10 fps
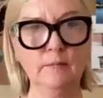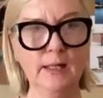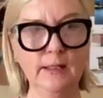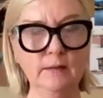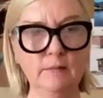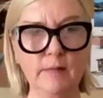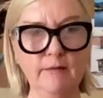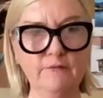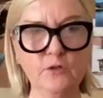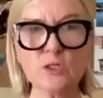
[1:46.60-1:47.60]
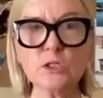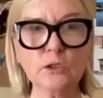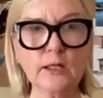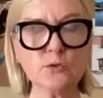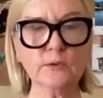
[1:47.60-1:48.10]
my my first
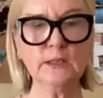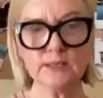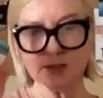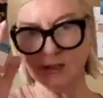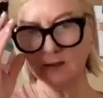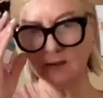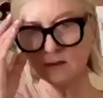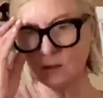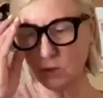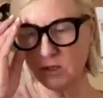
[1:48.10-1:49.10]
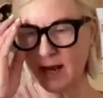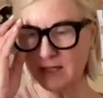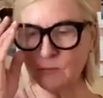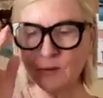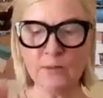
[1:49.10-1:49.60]
luxury listing someone just
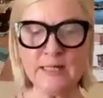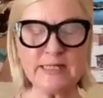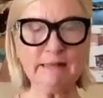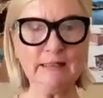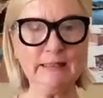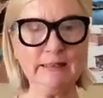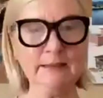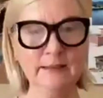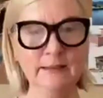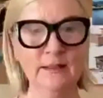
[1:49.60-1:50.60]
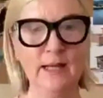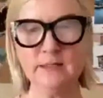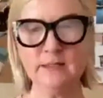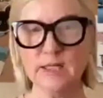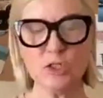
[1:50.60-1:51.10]
asked me recently i
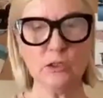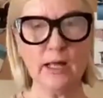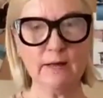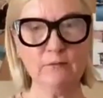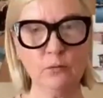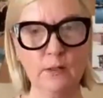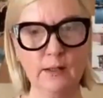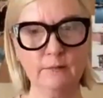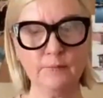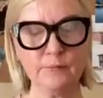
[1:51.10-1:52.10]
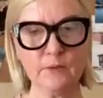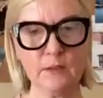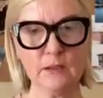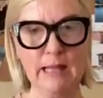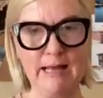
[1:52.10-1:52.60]
teach a lot of uh,
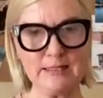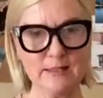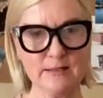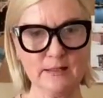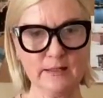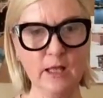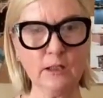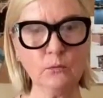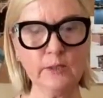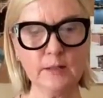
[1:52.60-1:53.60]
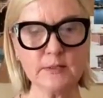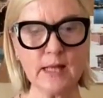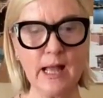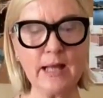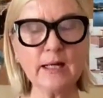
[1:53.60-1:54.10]
classes at keller williams
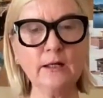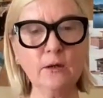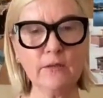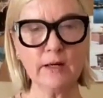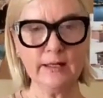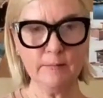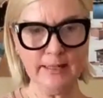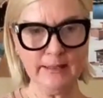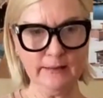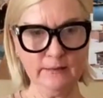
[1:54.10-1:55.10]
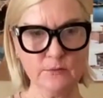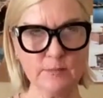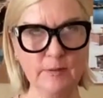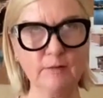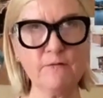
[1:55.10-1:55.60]
how did i know that i made it and it was
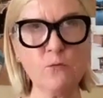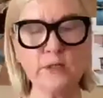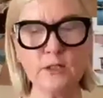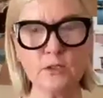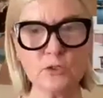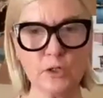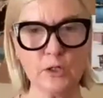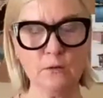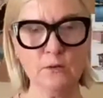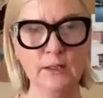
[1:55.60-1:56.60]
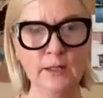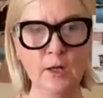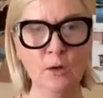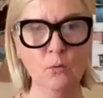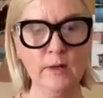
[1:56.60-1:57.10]
about four years ago
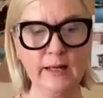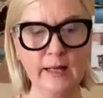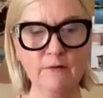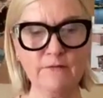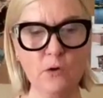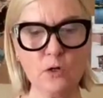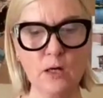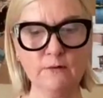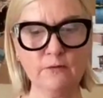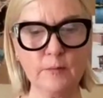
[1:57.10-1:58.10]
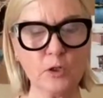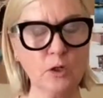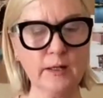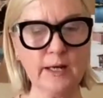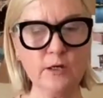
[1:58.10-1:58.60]
when i got a phone call from a
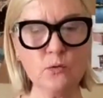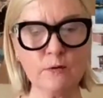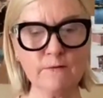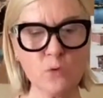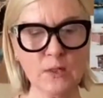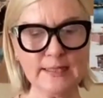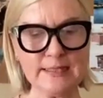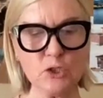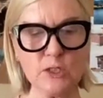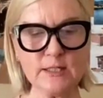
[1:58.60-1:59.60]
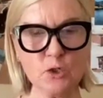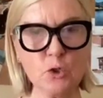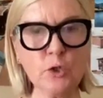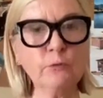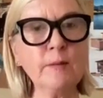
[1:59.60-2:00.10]
girl and i knew her voice and she said do
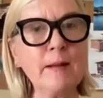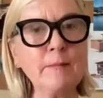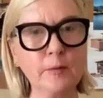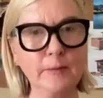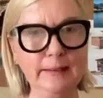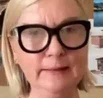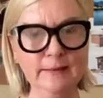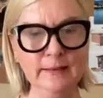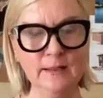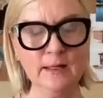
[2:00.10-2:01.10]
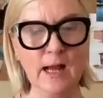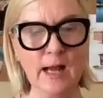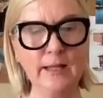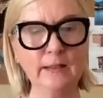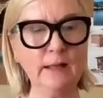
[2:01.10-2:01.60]
you remember me
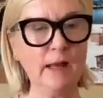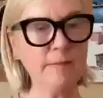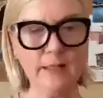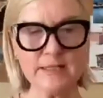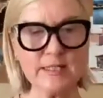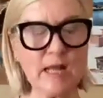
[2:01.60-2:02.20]
i my name is